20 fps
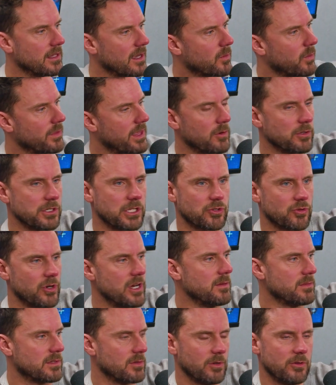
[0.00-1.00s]
like there were
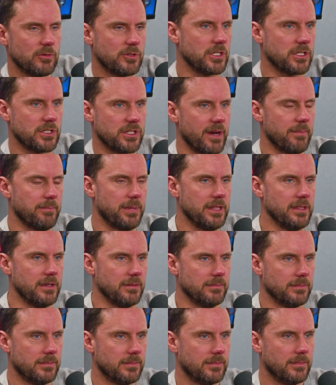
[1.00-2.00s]
streams and we would just jump in
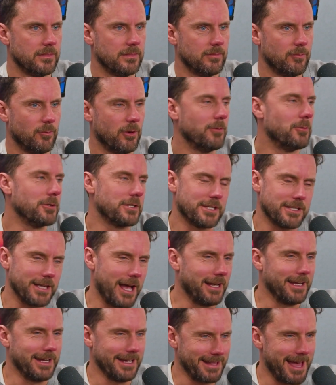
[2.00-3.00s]
them. We were
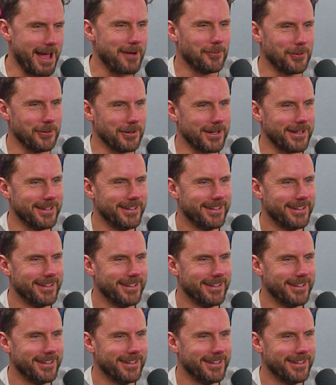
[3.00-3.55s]
sullying that water.